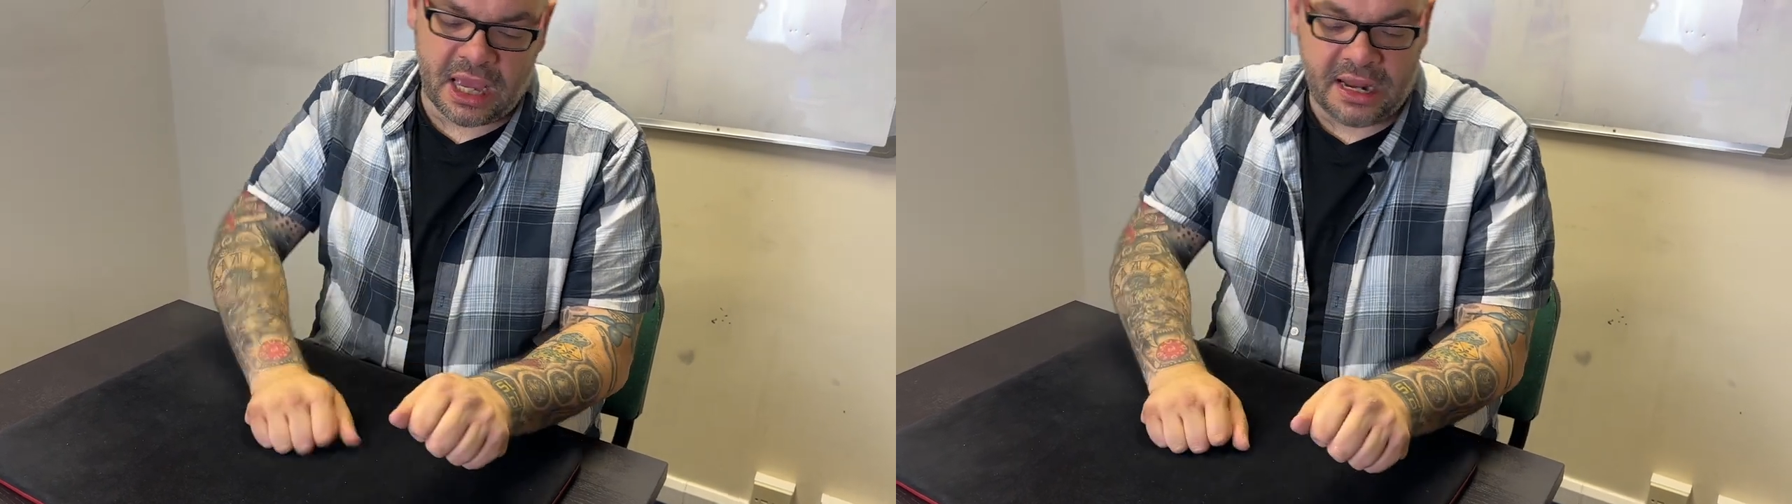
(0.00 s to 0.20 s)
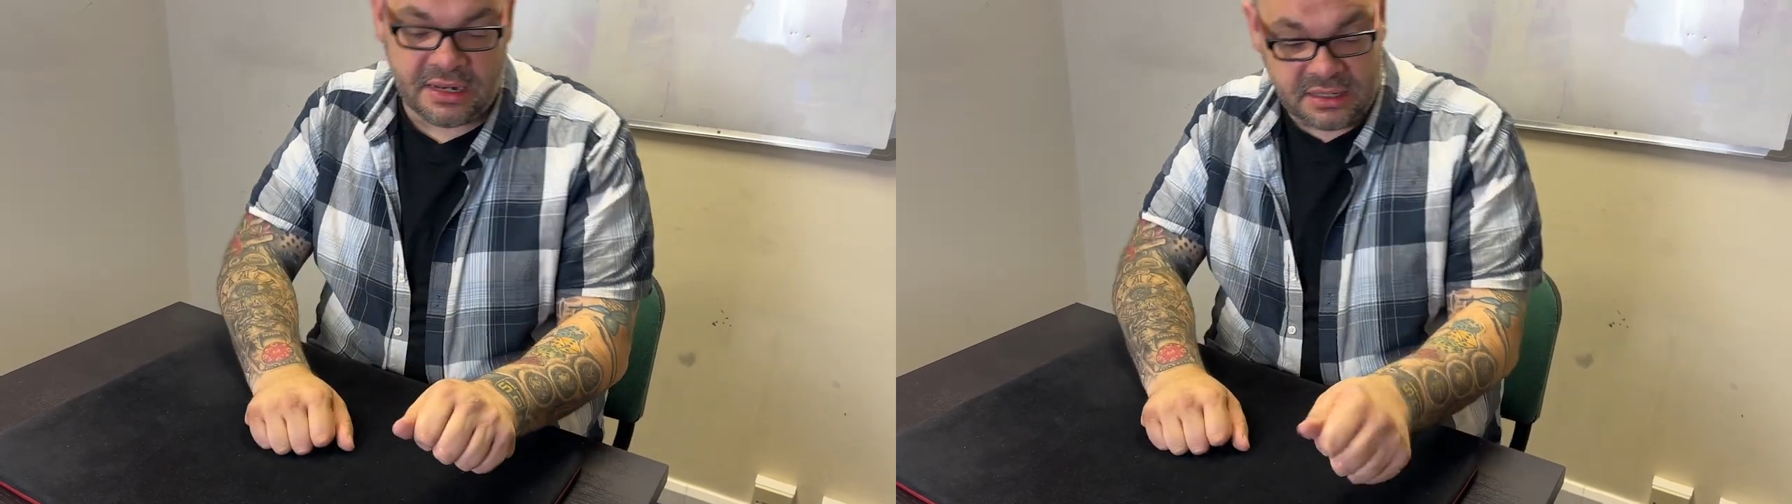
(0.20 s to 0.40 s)

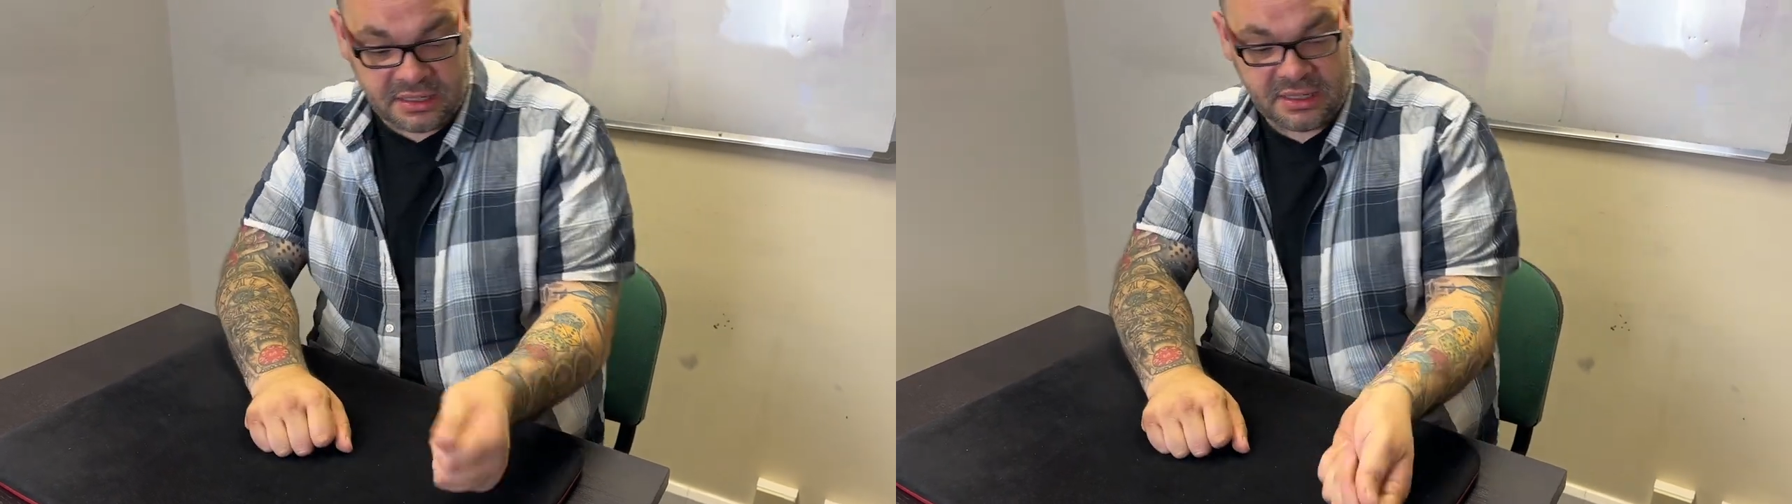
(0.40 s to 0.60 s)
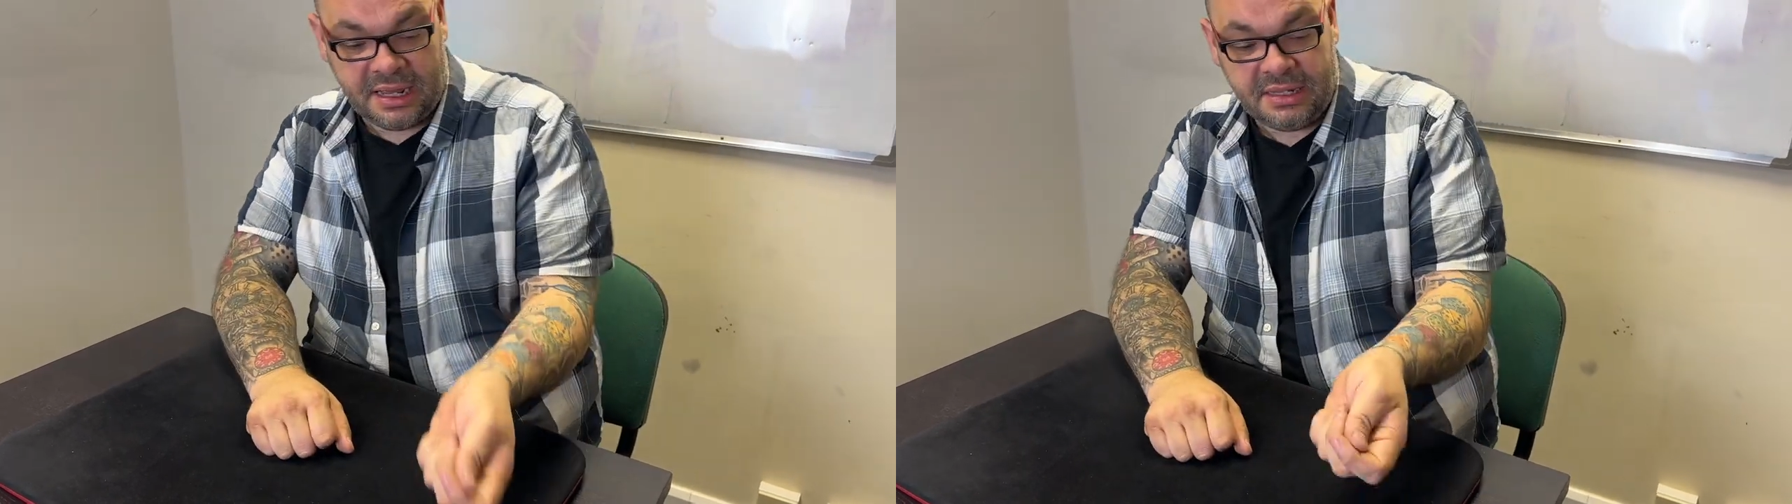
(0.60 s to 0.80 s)
and
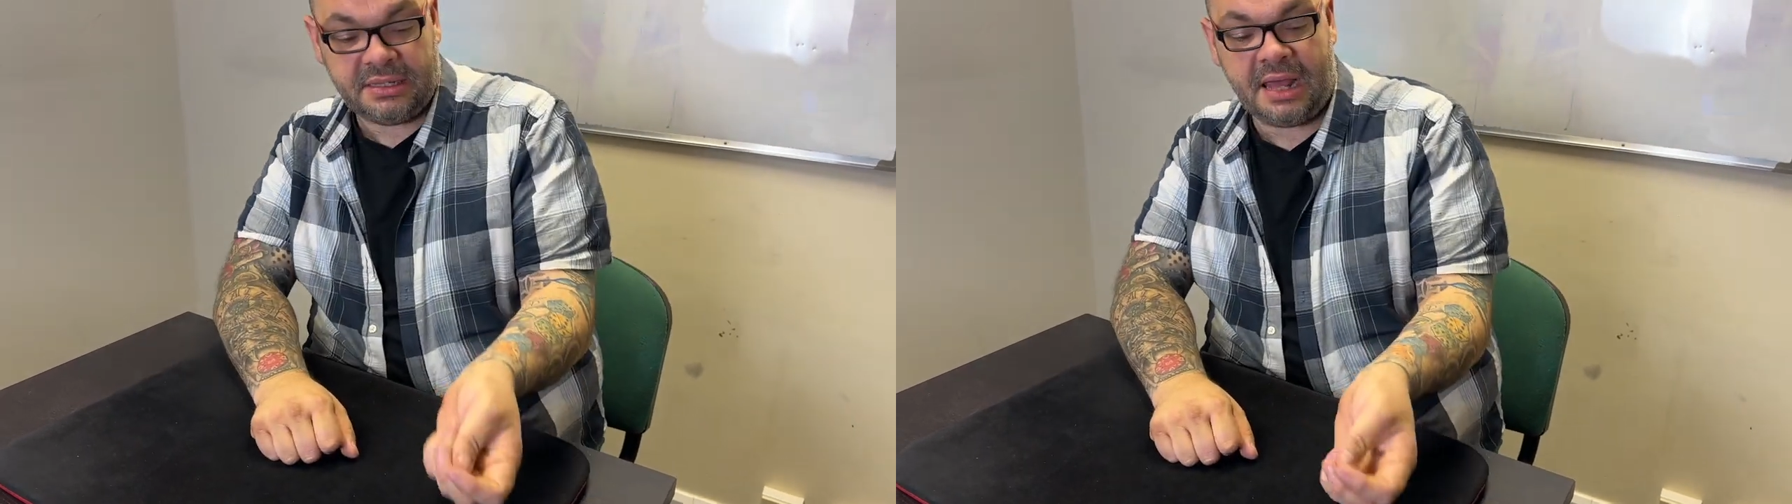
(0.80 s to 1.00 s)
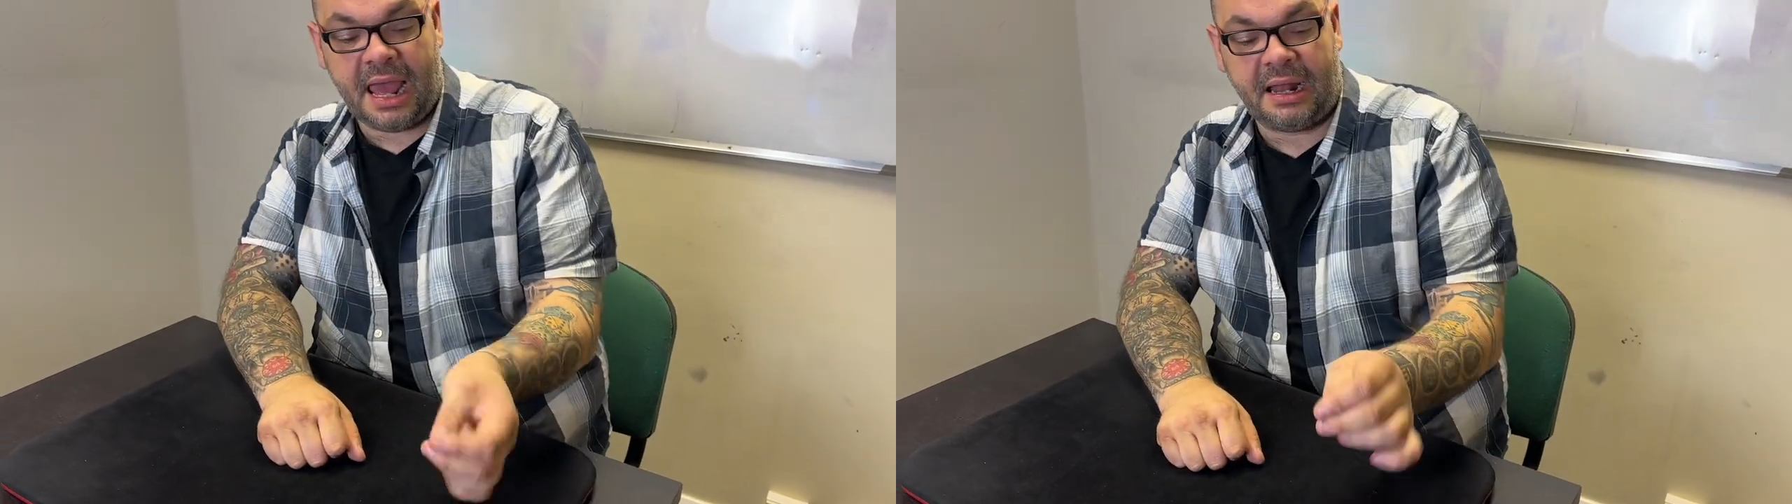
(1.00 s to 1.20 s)
into
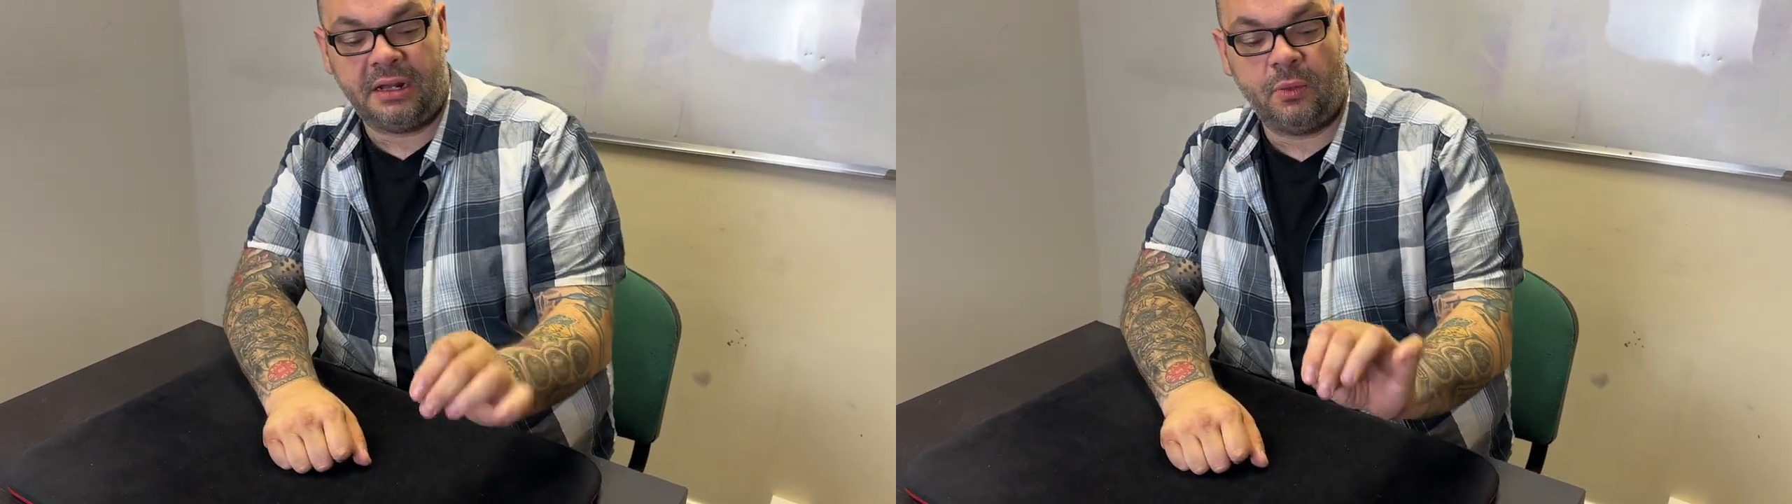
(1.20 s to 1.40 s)
the hand,